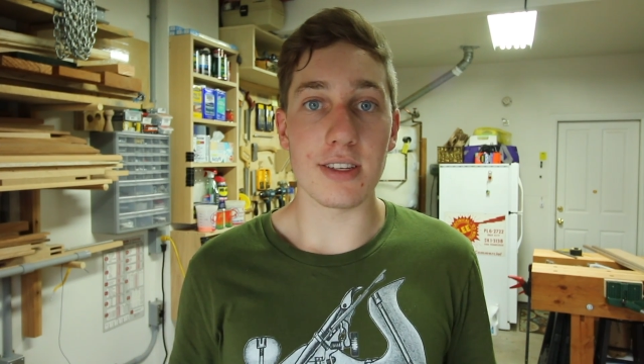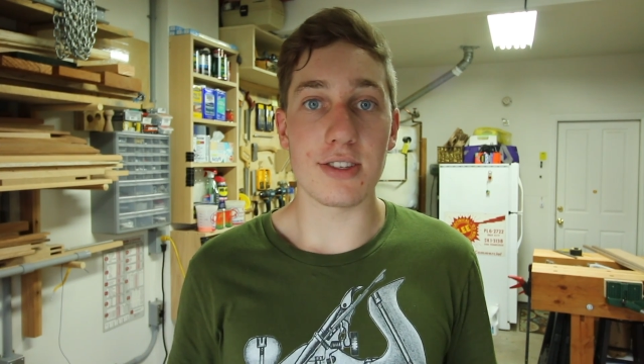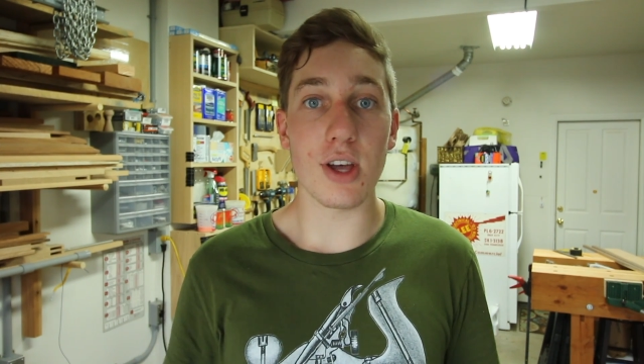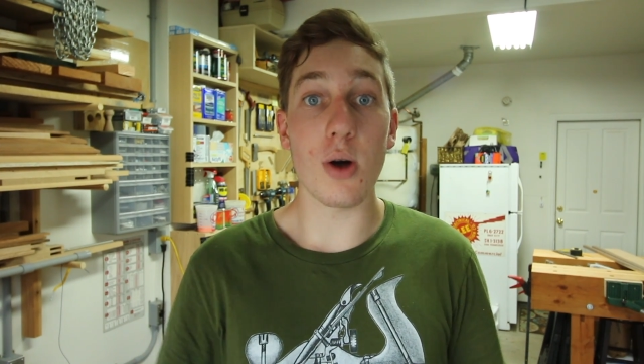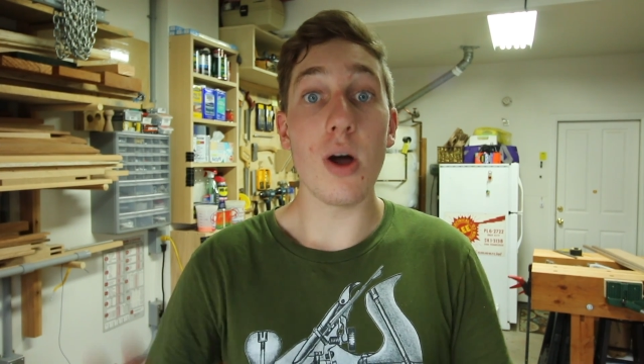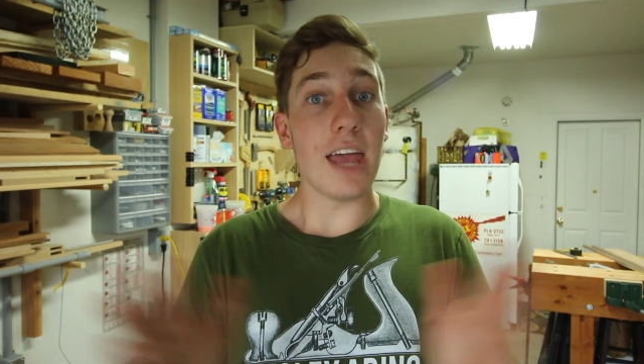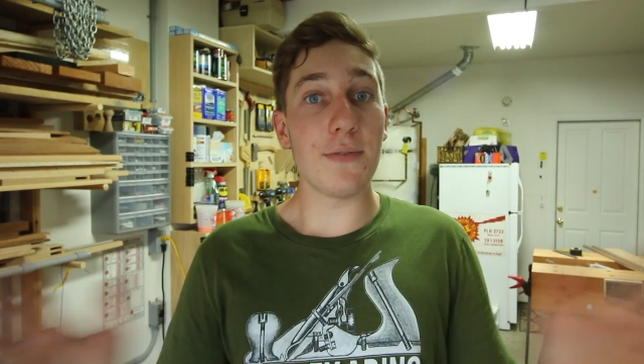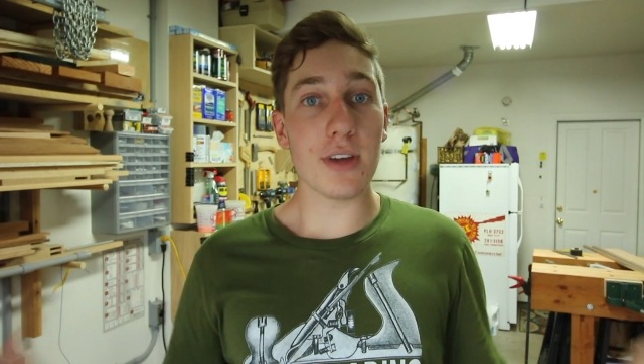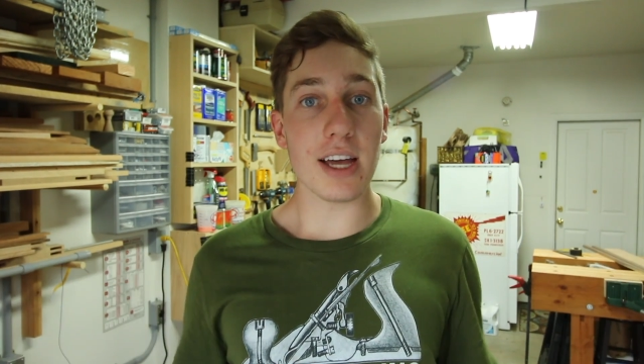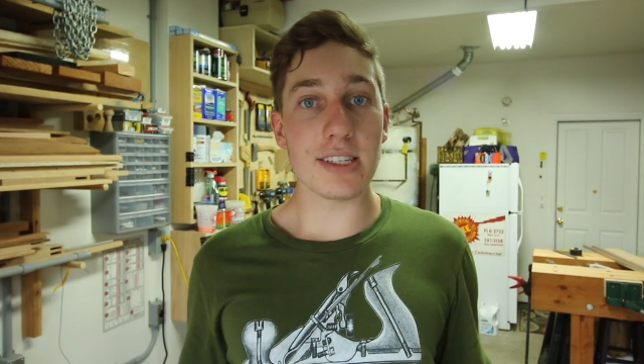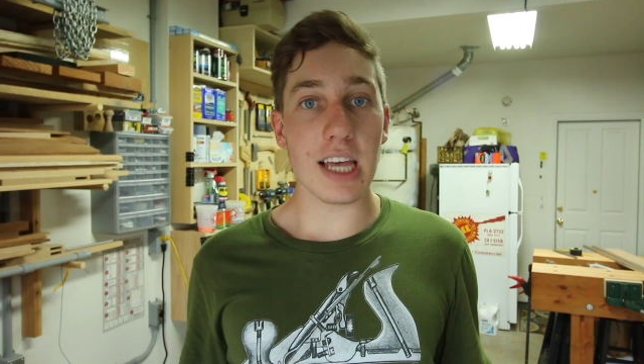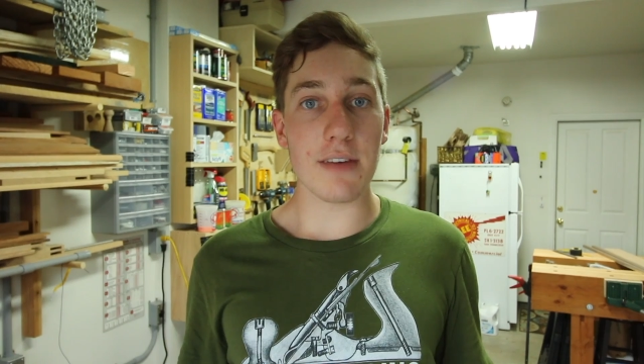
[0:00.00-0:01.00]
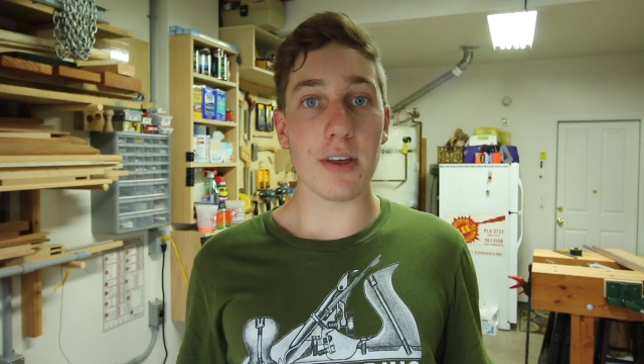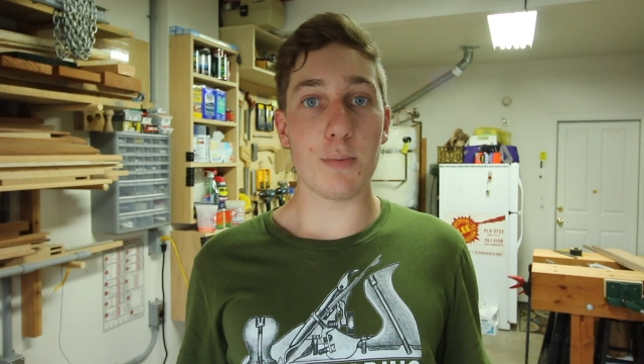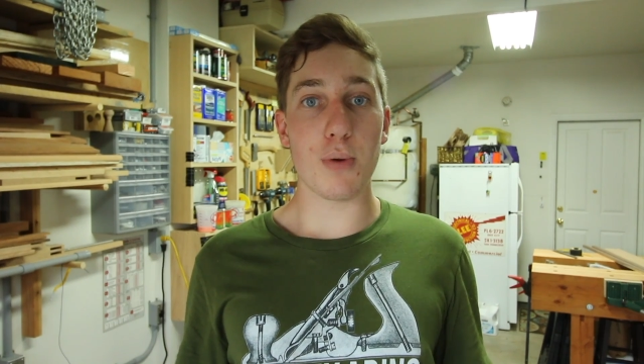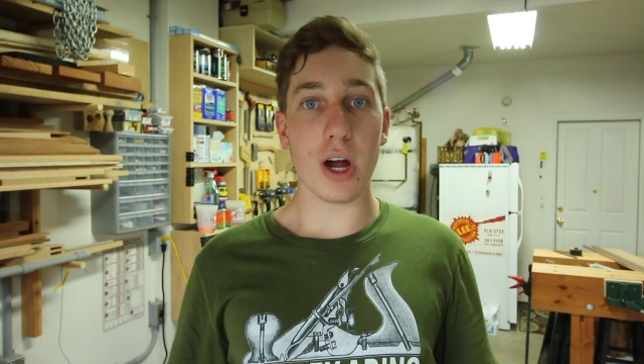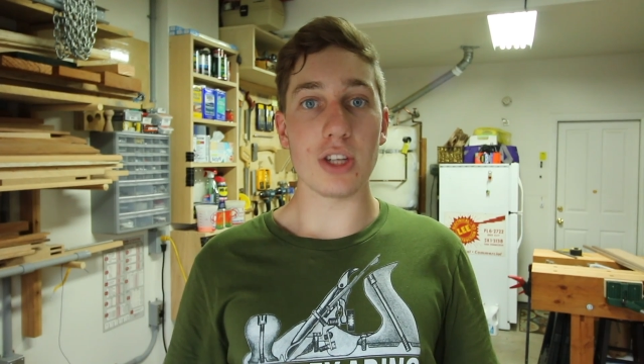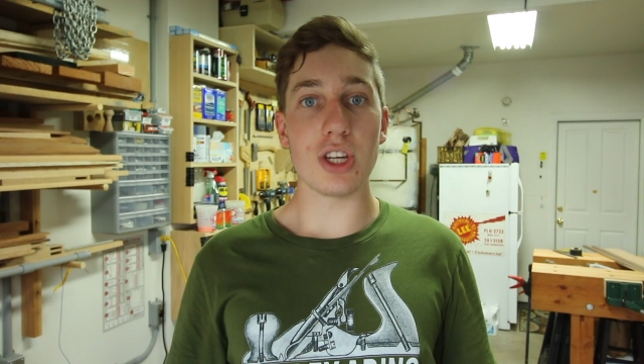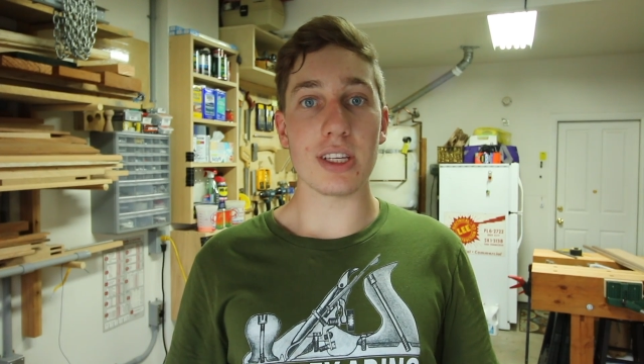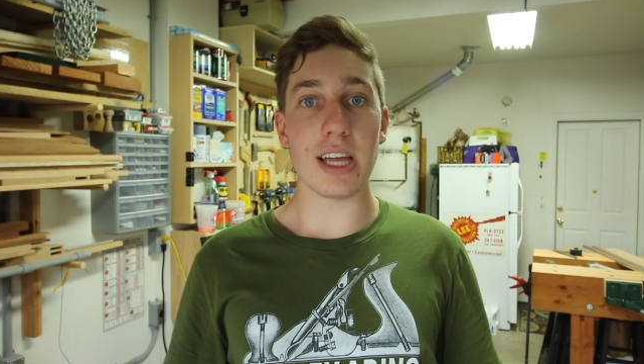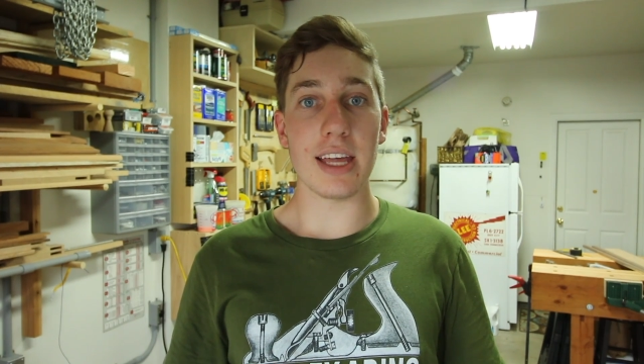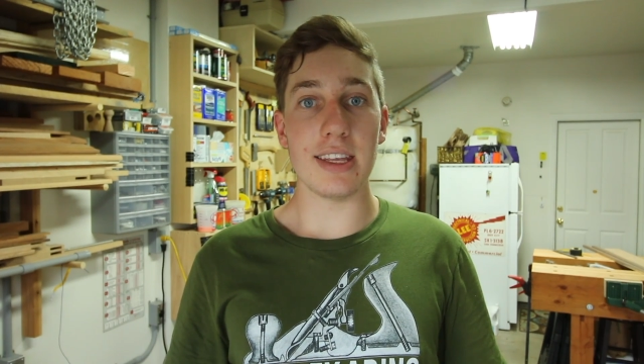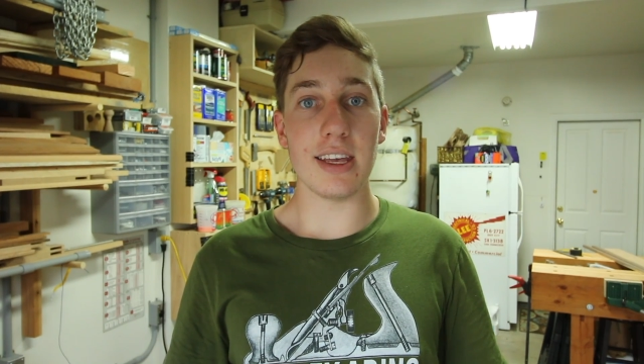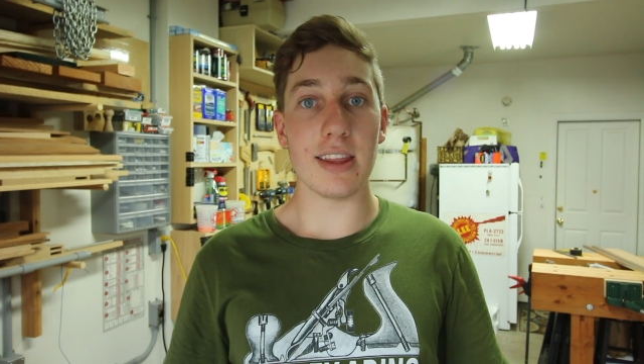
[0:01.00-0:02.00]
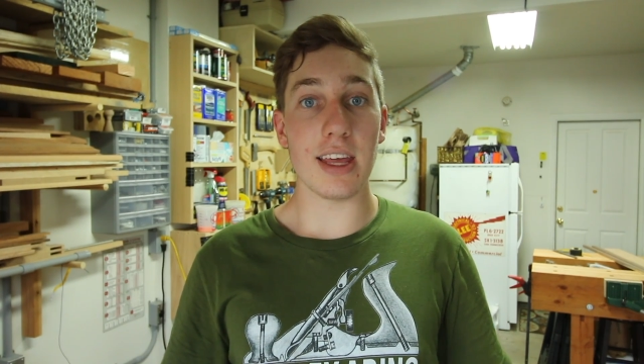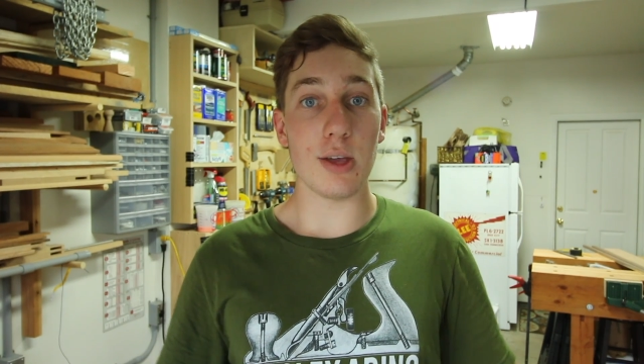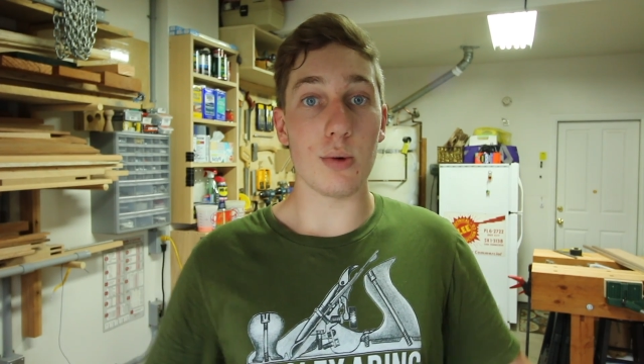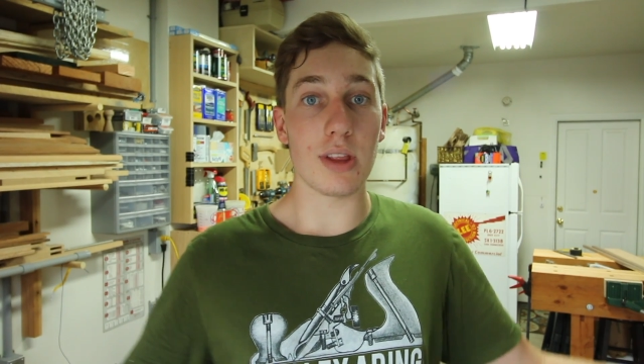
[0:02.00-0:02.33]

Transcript: So if you guys have a project idea that you